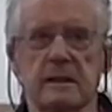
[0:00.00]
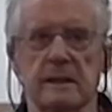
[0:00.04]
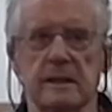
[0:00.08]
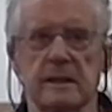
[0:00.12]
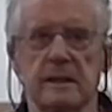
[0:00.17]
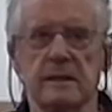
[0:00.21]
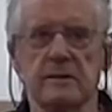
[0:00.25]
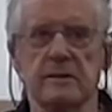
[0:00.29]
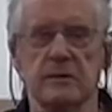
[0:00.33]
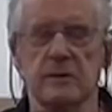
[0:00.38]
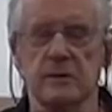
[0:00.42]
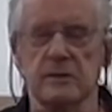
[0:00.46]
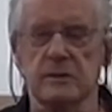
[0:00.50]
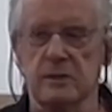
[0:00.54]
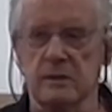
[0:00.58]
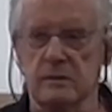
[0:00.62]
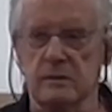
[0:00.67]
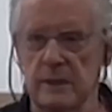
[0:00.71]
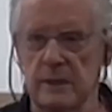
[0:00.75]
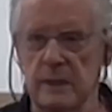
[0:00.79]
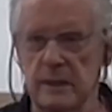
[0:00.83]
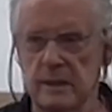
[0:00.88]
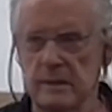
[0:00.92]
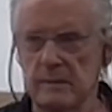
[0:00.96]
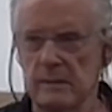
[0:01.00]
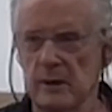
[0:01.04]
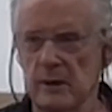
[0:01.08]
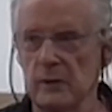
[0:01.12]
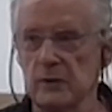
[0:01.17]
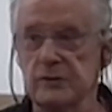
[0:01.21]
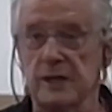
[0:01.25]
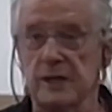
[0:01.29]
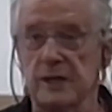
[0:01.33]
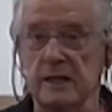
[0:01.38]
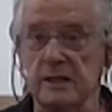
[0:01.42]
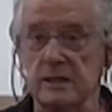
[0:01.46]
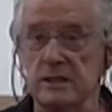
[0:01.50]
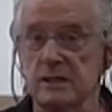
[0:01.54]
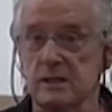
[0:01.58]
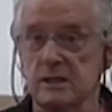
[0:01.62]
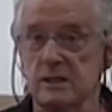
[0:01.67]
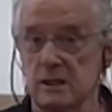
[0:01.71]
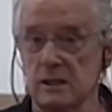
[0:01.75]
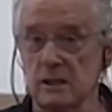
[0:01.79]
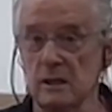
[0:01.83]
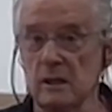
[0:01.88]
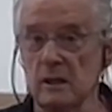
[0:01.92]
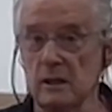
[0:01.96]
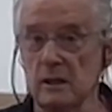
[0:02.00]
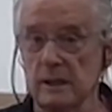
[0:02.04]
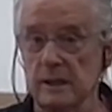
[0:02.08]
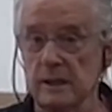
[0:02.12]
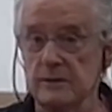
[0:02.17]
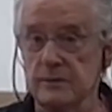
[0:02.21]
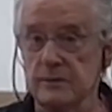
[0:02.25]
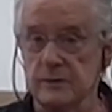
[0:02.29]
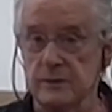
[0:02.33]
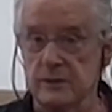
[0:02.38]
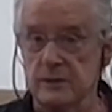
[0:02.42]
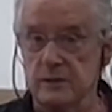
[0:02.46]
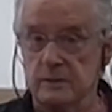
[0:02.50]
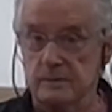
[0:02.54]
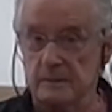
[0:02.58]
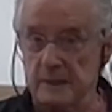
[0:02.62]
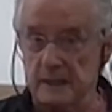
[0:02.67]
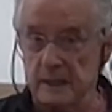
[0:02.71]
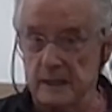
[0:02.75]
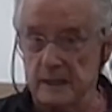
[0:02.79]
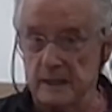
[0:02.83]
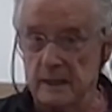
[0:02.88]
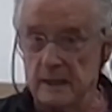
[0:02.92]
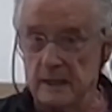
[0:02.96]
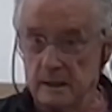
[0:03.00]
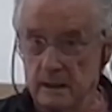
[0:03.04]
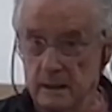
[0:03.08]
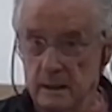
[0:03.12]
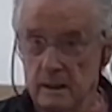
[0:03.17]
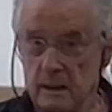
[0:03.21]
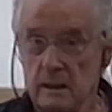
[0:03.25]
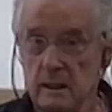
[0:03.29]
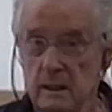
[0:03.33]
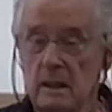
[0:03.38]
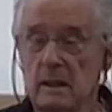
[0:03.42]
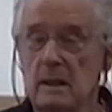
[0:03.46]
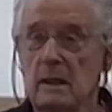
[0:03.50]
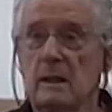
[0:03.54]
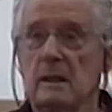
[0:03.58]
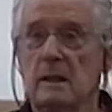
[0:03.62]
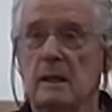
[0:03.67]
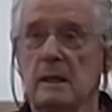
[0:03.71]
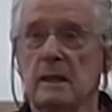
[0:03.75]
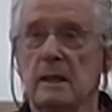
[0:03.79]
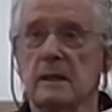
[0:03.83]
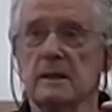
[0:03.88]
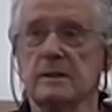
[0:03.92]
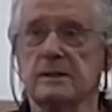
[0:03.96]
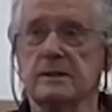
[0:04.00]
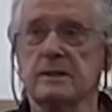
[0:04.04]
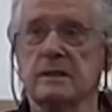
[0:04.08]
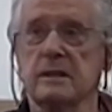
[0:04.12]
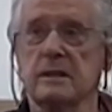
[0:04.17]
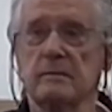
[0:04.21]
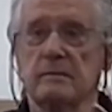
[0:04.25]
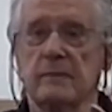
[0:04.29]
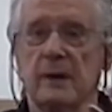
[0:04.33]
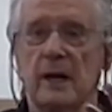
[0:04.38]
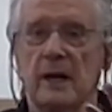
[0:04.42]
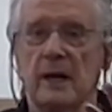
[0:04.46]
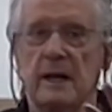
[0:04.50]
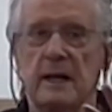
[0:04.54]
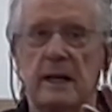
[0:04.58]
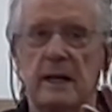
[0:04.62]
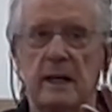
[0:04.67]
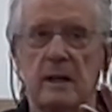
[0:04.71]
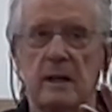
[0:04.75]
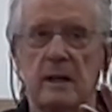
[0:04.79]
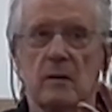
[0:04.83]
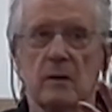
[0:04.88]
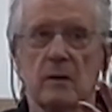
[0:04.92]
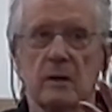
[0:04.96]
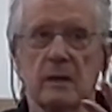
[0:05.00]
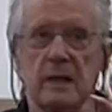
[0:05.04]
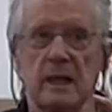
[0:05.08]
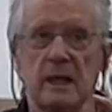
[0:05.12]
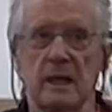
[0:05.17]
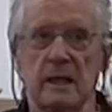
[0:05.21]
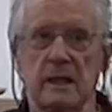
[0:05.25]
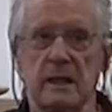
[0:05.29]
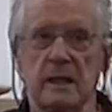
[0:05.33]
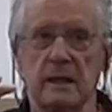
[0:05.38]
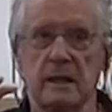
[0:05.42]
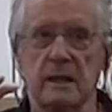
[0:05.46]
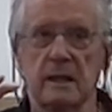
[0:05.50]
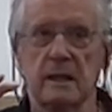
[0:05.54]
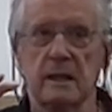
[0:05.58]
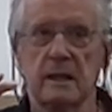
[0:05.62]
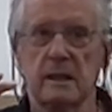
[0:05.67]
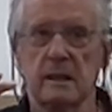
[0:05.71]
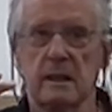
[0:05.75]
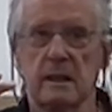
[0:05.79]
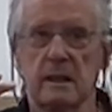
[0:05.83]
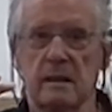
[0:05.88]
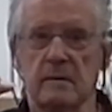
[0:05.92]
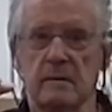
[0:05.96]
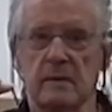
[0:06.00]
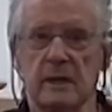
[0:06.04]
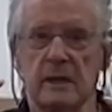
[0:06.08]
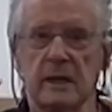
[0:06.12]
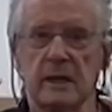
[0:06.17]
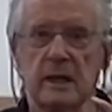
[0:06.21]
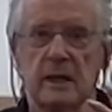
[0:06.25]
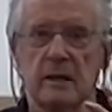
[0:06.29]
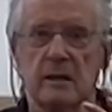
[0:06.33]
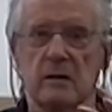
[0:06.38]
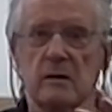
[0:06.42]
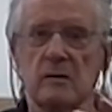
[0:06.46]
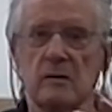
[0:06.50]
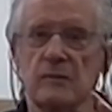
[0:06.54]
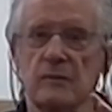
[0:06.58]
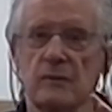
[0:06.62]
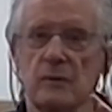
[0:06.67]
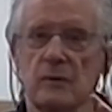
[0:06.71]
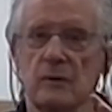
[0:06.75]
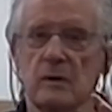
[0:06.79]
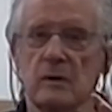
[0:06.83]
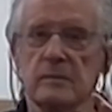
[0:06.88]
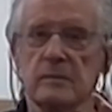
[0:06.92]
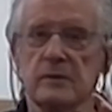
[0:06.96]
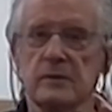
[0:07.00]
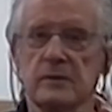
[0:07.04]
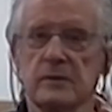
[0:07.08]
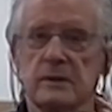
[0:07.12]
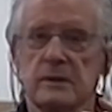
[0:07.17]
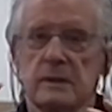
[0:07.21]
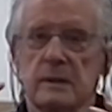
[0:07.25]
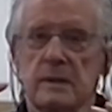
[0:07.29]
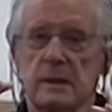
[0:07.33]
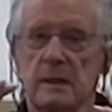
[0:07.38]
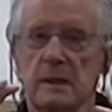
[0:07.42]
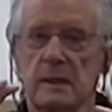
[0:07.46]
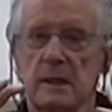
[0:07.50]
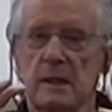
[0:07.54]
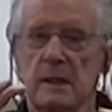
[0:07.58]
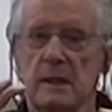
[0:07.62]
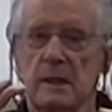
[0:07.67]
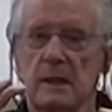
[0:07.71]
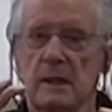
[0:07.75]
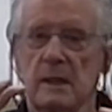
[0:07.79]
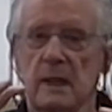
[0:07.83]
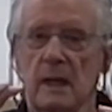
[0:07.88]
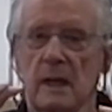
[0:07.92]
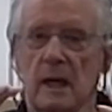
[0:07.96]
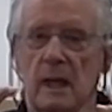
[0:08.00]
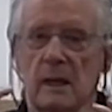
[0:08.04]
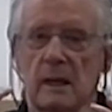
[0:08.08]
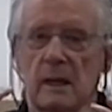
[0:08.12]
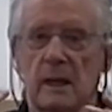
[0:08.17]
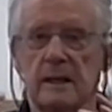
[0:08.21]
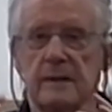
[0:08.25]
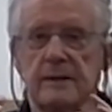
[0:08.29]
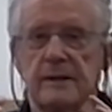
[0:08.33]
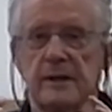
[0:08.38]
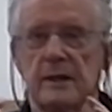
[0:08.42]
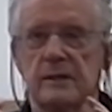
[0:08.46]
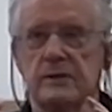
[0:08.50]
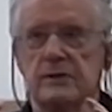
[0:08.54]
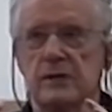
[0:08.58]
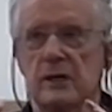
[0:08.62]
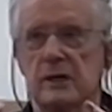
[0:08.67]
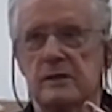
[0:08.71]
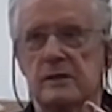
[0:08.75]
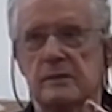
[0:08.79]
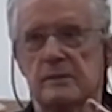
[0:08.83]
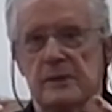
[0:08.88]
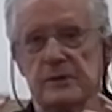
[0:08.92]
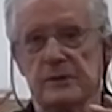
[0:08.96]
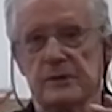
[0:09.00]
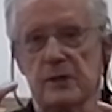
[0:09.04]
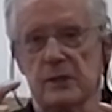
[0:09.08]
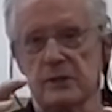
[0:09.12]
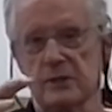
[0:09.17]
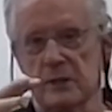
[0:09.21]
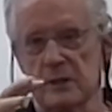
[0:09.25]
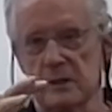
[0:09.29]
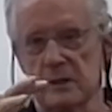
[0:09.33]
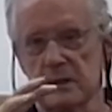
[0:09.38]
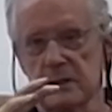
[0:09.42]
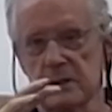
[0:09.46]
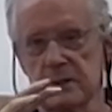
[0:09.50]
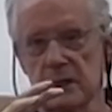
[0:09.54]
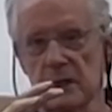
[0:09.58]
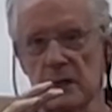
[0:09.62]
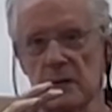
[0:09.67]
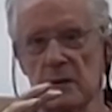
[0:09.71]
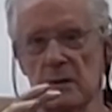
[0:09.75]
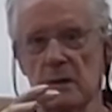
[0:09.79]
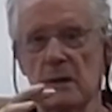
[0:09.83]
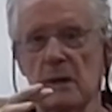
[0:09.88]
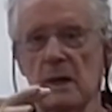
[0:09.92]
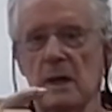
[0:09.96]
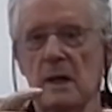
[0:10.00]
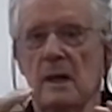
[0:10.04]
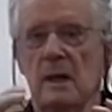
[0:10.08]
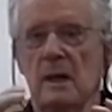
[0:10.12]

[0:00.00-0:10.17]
that interested me the most and still interests me is combining organic and mechanical forms. I like that juxtaposition. So